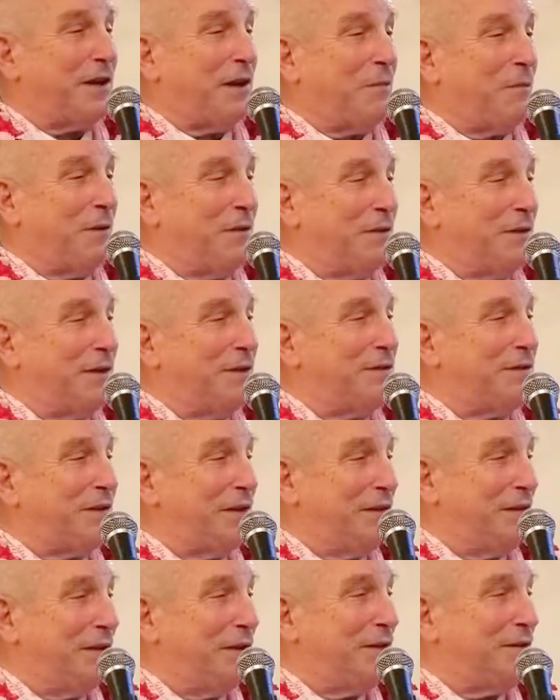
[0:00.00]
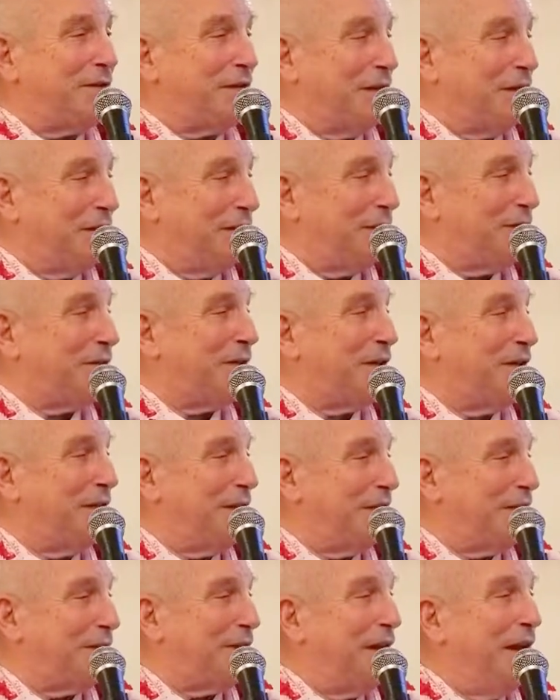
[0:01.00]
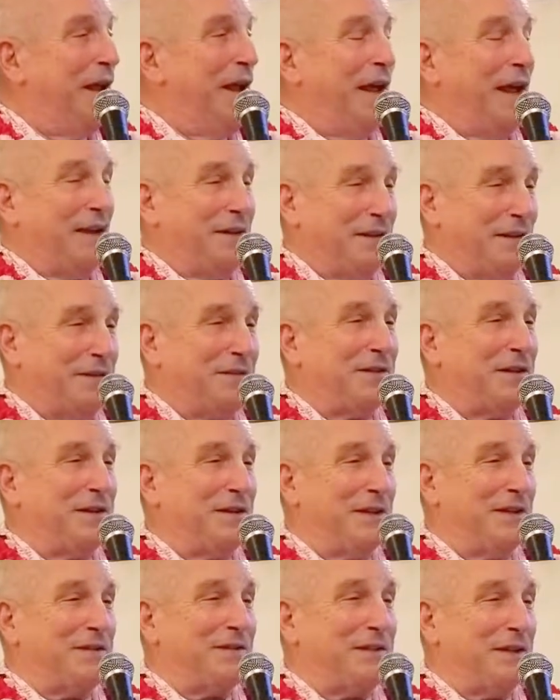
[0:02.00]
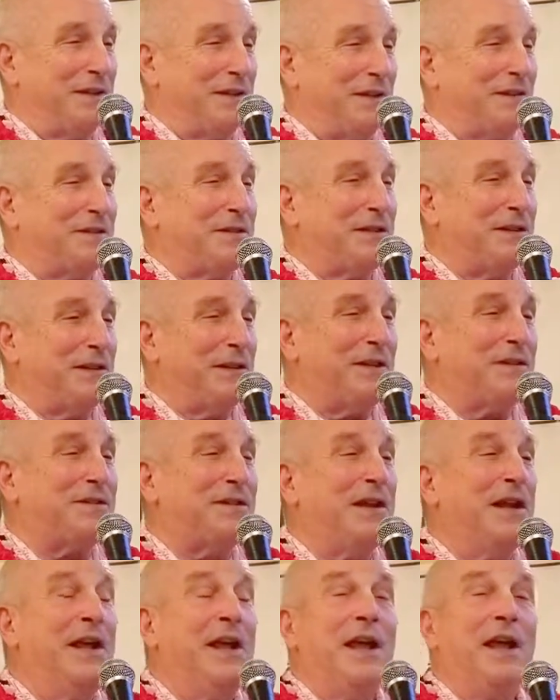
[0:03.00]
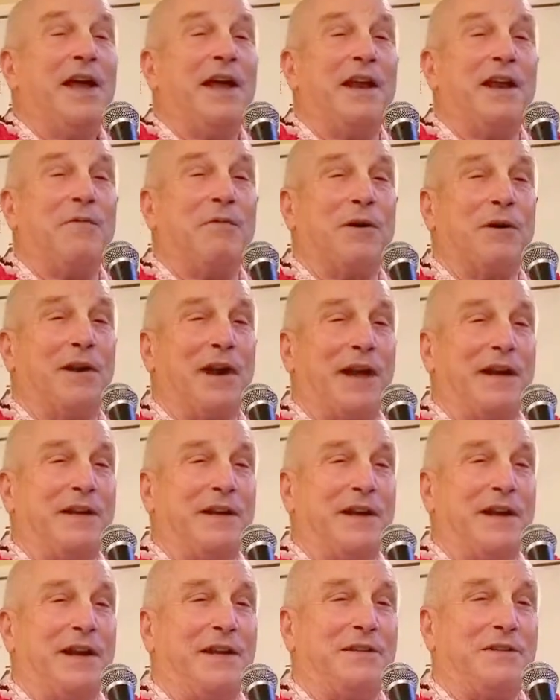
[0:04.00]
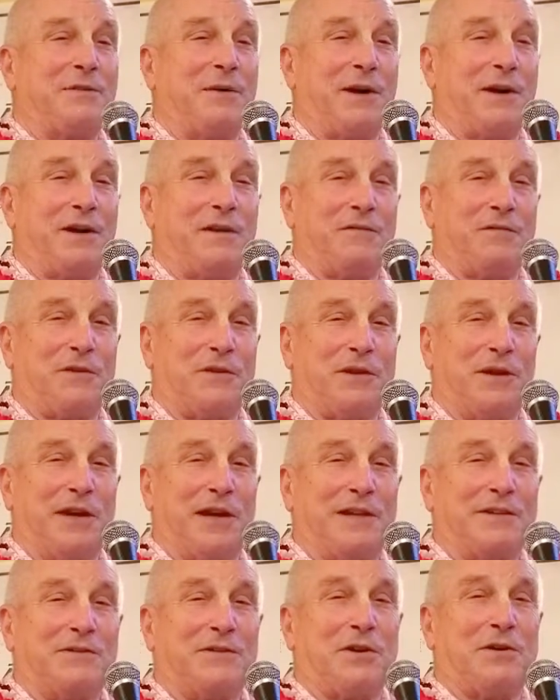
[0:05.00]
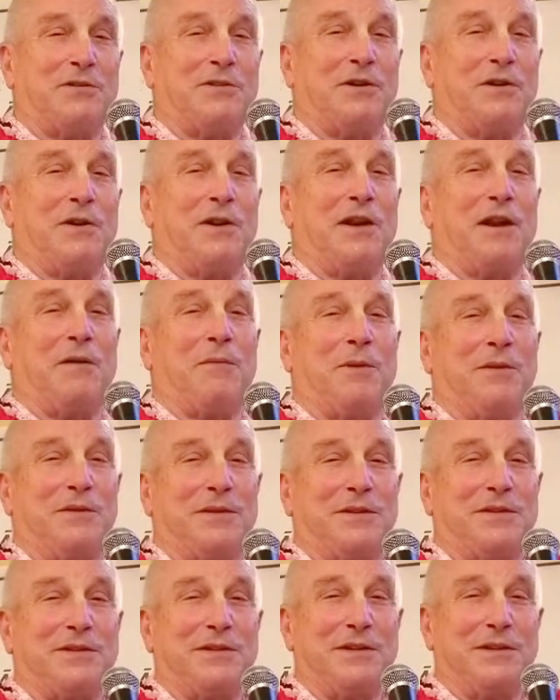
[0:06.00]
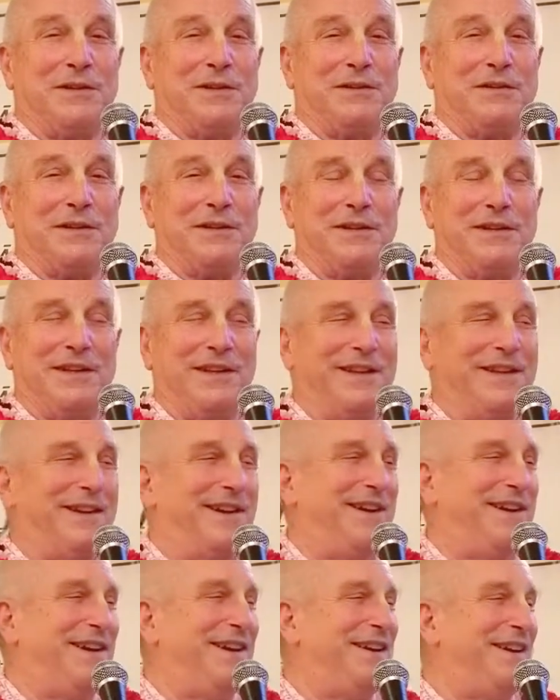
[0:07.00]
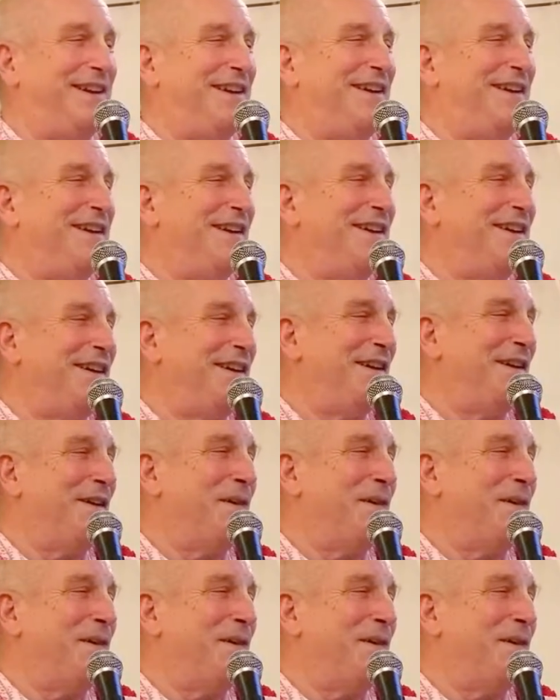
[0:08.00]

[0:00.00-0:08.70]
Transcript: I want this and this and this and this and this and this and this and this, and they want 90 days credit for the next austerity. I want this and this and this.